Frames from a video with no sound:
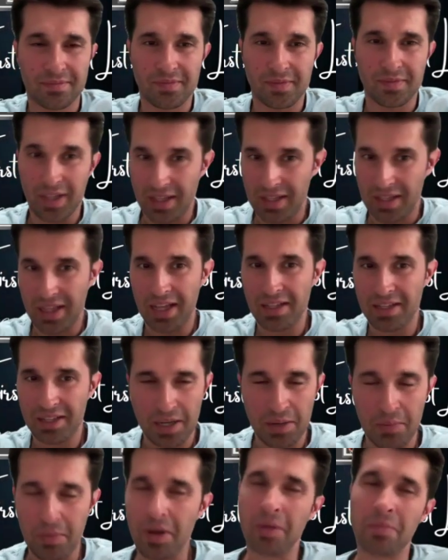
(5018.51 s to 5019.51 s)
Like that.
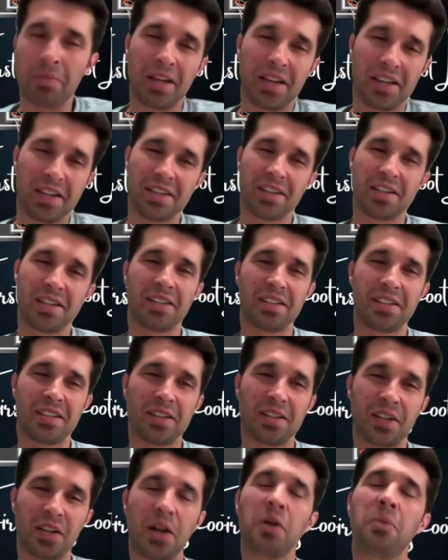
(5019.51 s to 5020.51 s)
Come on, Mike.
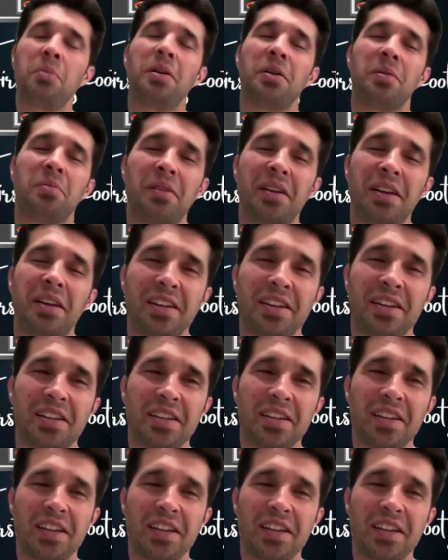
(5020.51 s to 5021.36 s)
Come on, Mike.